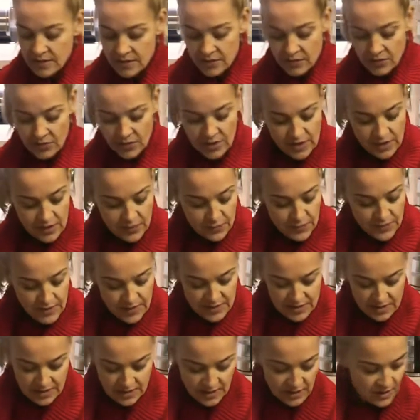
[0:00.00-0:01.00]
it's gonna get
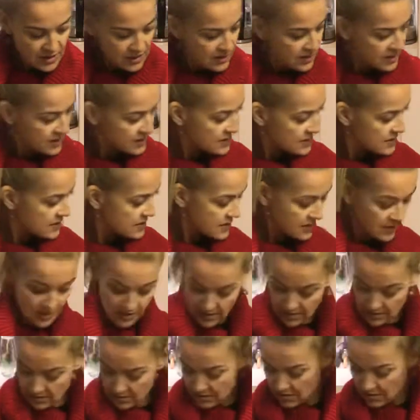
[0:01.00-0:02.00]
messy, and I
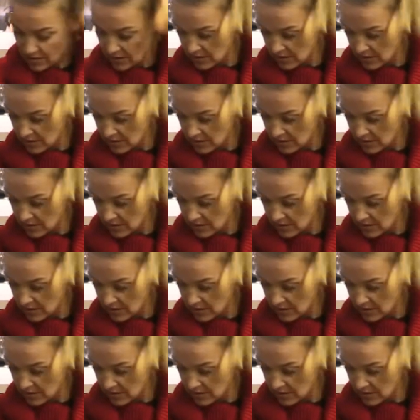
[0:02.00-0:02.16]
decided